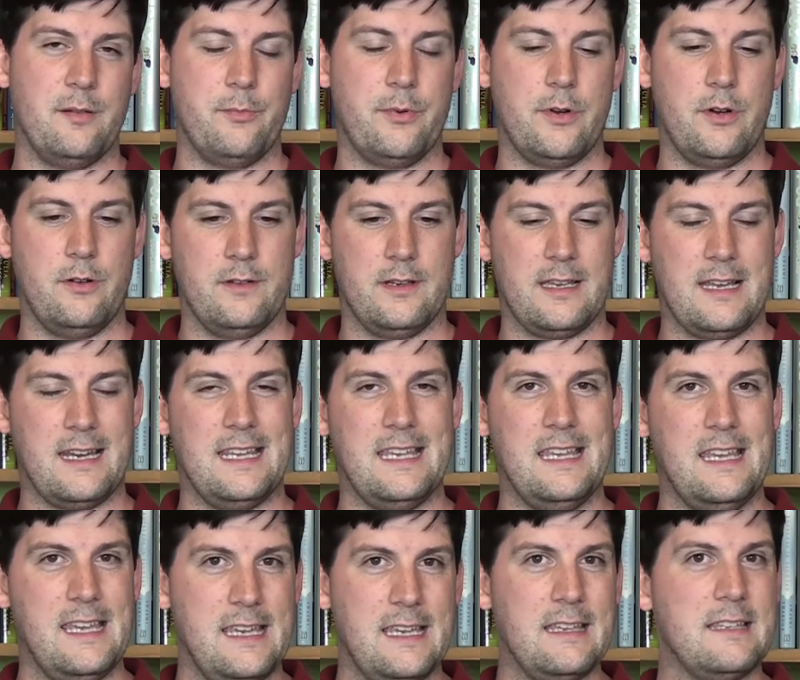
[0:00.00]
approach and kind
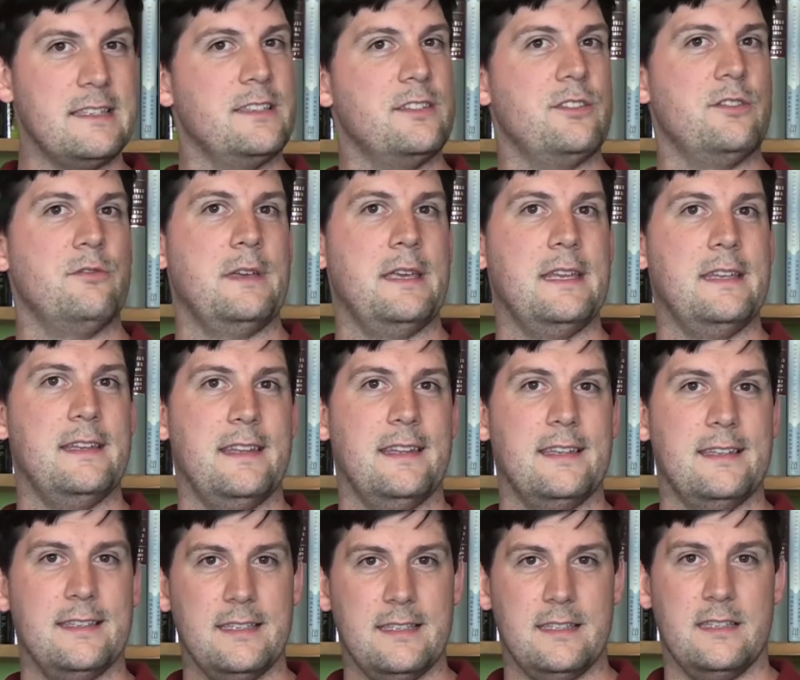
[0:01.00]
of eases you into
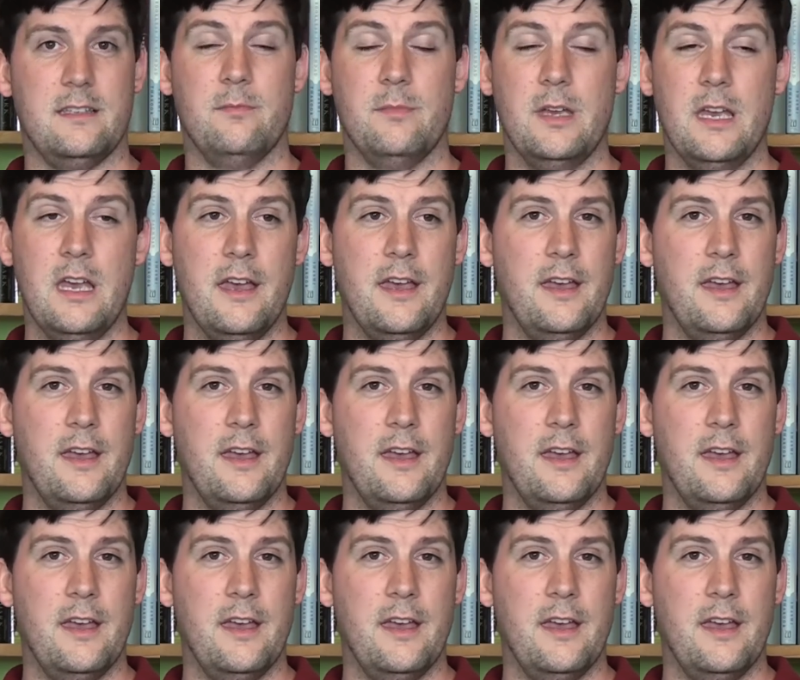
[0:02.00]
the system